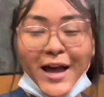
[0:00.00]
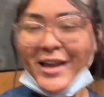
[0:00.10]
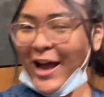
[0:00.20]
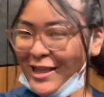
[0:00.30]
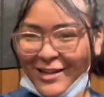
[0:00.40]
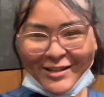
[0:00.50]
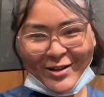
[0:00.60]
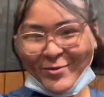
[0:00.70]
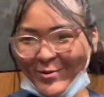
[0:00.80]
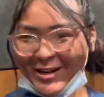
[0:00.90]
Y'all look
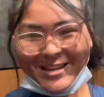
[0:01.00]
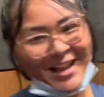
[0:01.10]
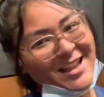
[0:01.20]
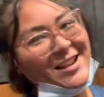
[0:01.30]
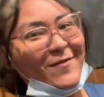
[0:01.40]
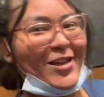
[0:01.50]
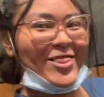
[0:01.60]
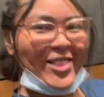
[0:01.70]
so pretty, y'all can't even